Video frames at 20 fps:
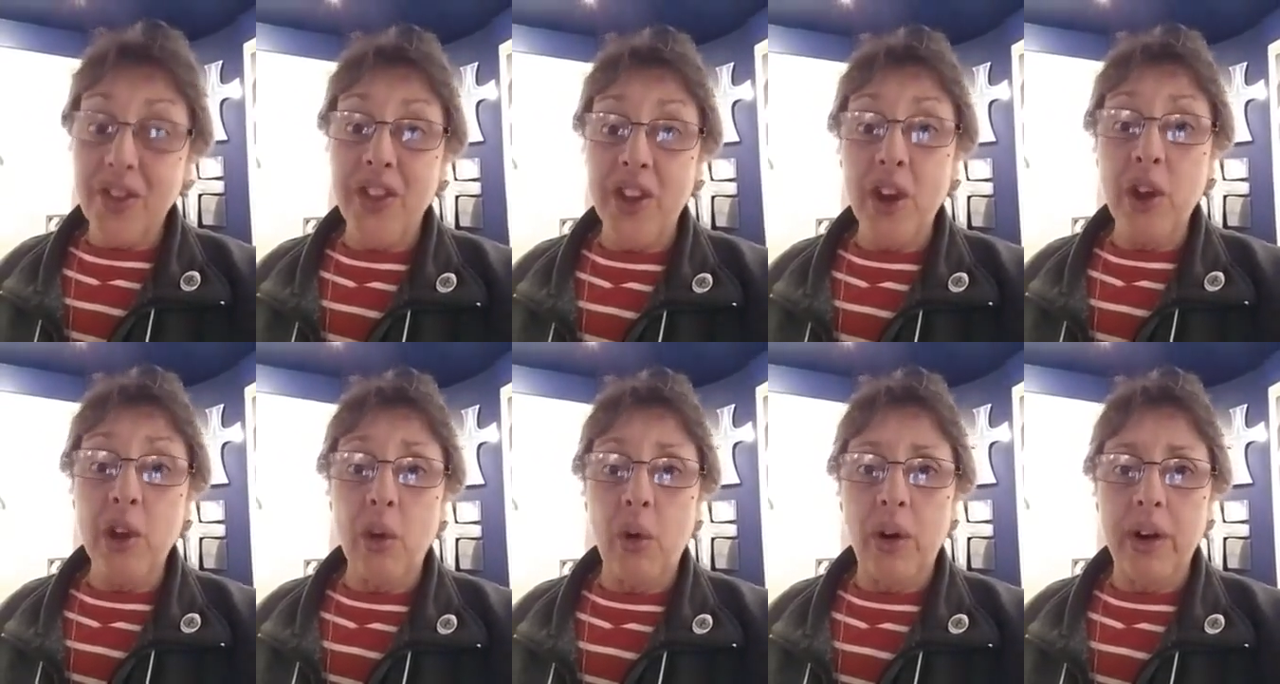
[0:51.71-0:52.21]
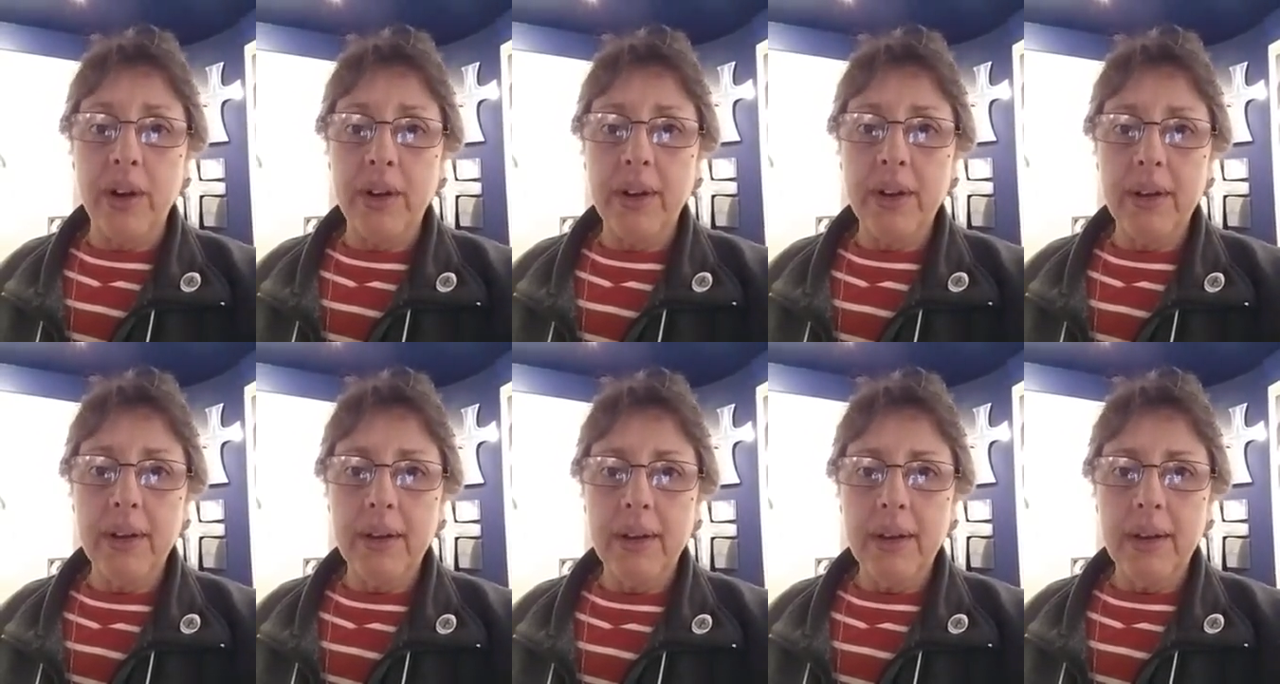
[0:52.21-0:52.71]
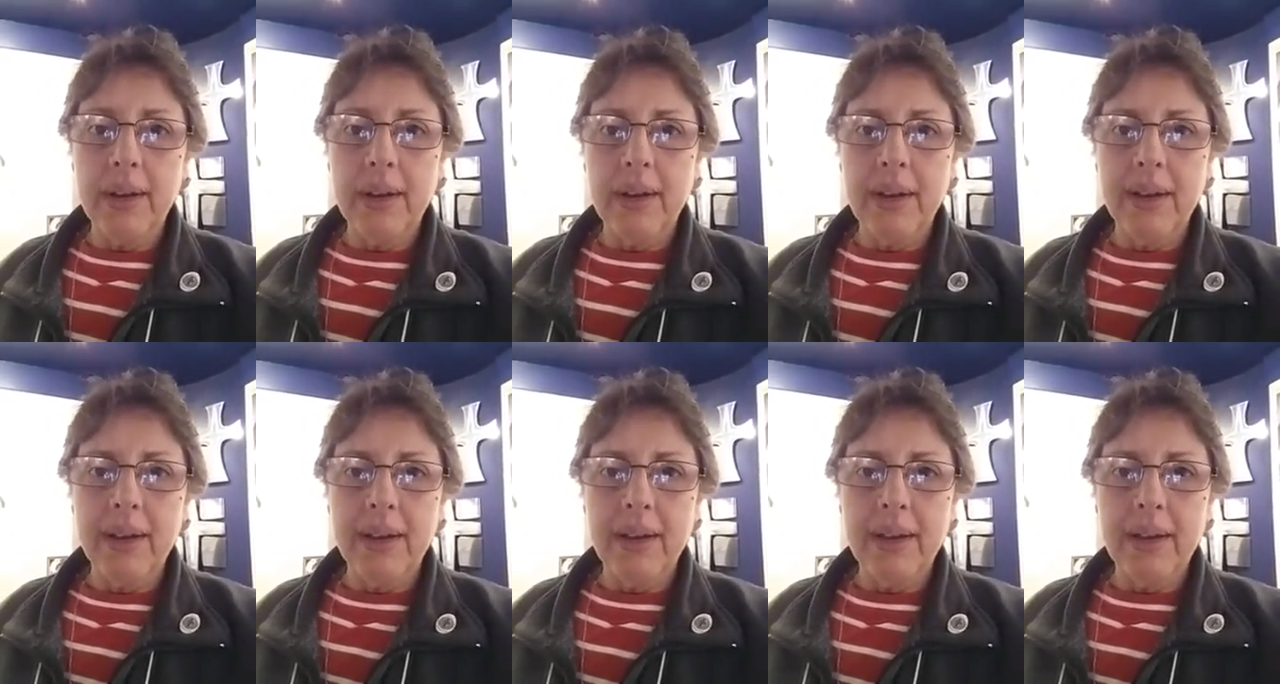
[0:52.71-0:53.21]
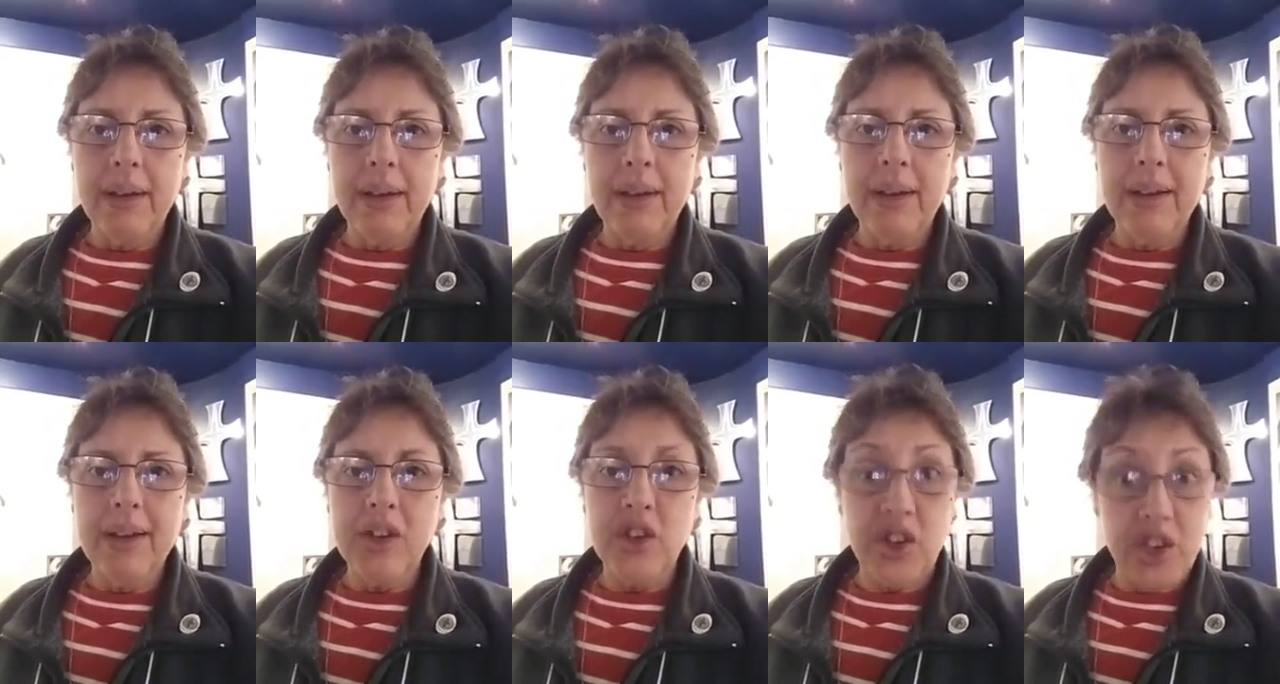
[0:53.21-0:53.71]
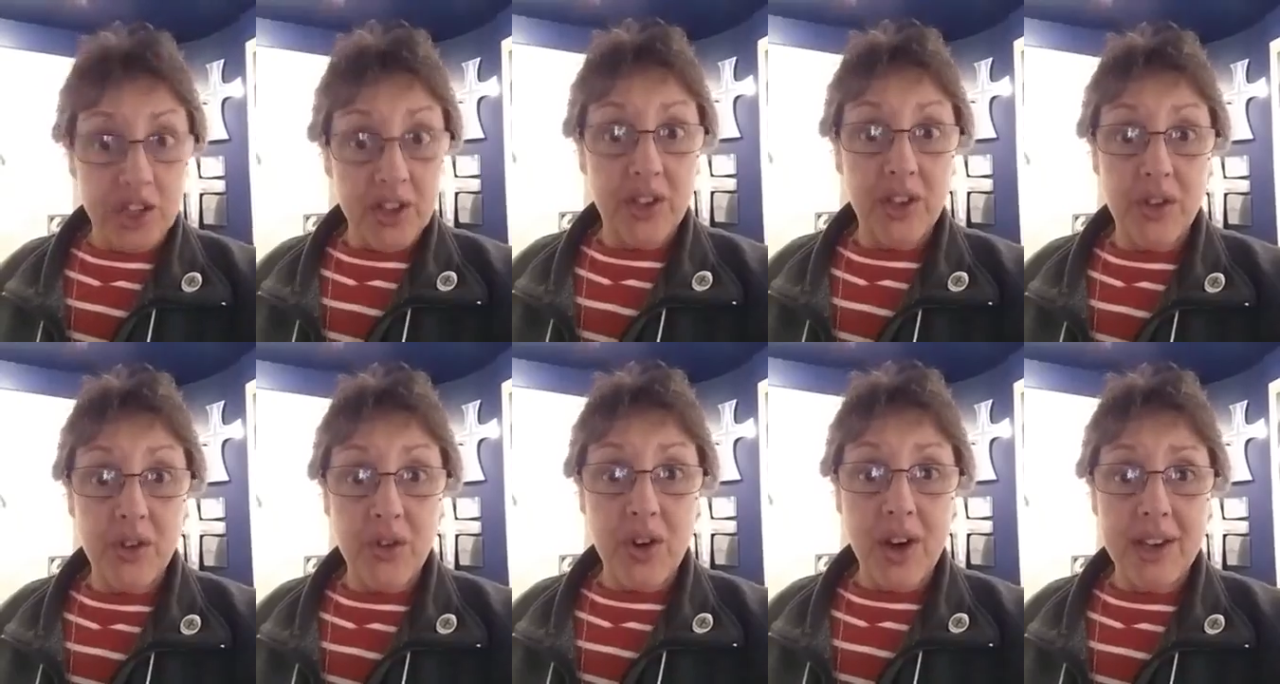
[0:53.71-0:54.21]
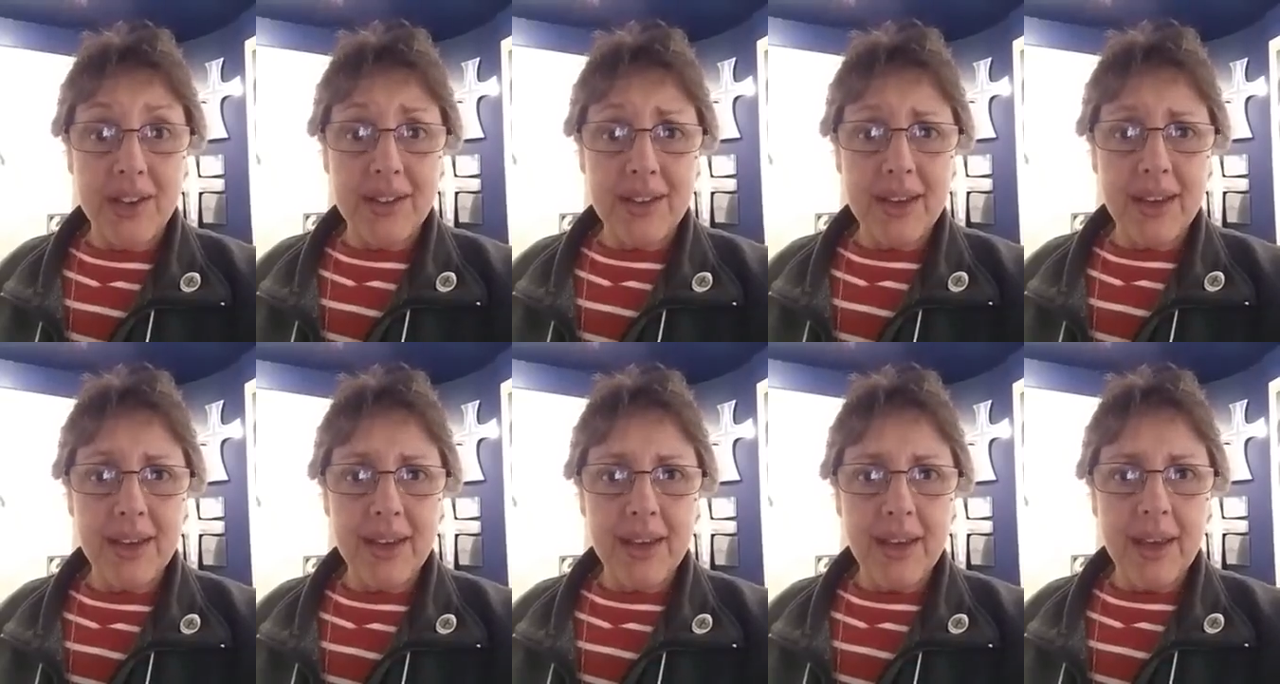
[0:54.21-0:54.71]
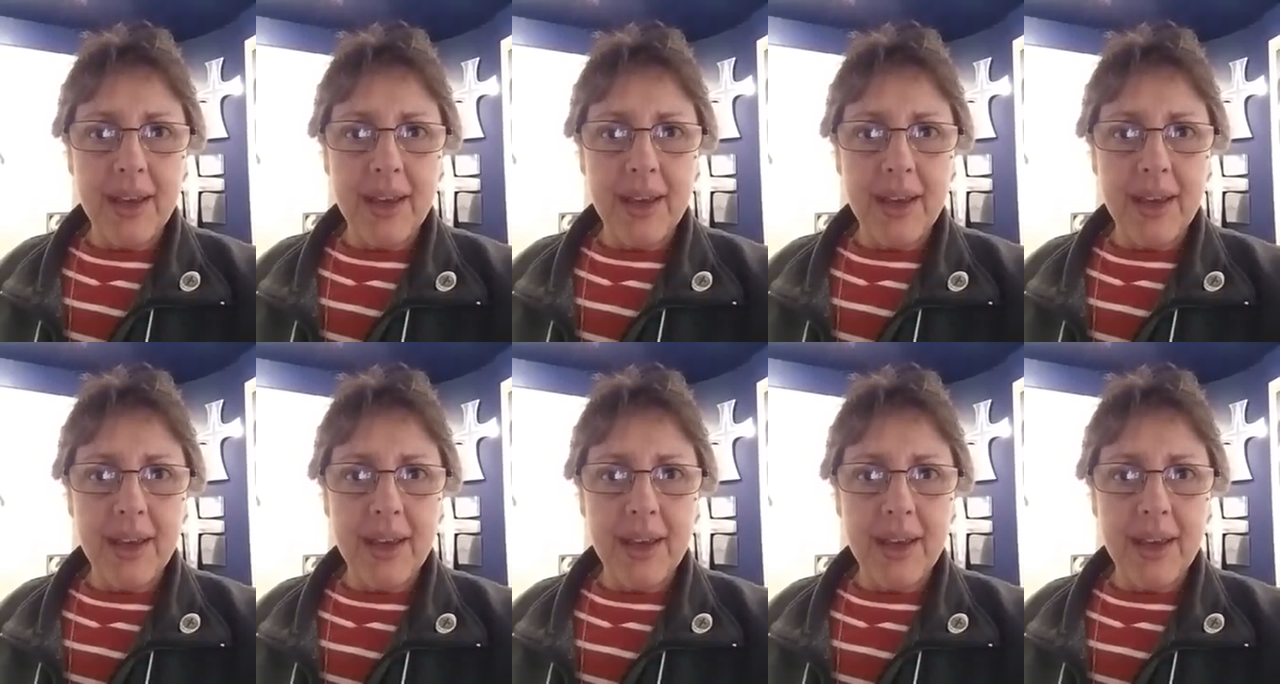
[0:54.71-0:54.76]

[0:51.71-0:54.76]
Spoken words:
their Lord, Jesus Christ,